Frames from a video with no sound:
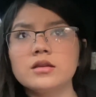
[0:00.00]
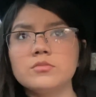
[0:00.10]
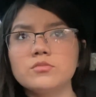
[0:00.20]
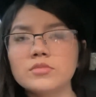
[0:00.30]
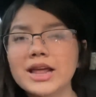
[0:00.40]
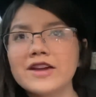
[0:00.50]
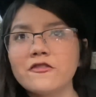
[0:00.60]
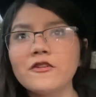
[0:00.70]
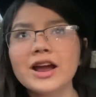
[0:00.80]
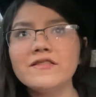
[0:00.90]
Like,
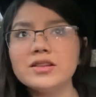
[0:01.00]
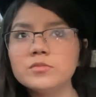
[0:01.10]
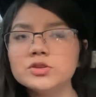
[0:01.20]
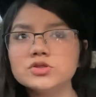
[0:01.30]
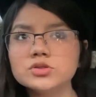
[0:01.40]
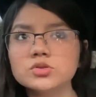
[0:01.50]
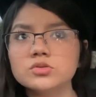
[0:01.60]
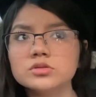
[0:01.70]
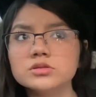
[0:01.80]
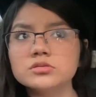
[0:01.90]
5 elementary
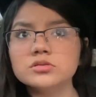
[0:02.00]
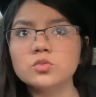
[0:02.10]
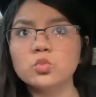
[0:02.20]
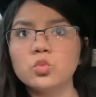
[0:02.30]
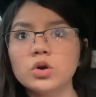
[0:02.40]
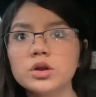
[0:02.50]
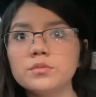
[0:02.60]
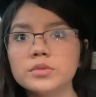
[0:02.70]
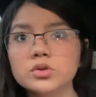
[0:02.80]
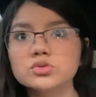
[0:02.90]
schools.
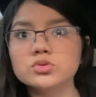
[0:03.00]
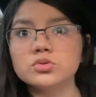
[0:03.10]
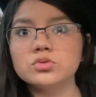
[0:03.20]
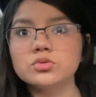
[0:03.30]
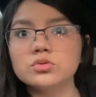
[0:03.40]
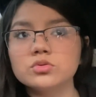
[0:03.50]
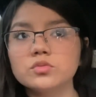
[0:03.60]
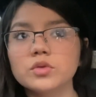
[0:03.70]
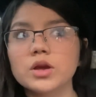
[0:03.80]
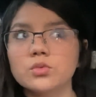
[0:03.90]
1 middle school
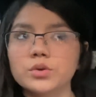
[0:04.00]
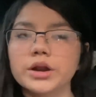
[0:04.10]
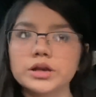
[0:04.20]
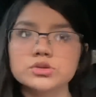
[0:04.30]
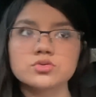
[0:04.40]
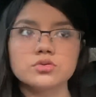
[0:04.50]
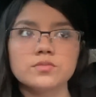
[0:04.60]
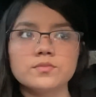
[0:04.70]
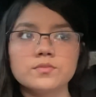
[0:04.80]
and 1 high school.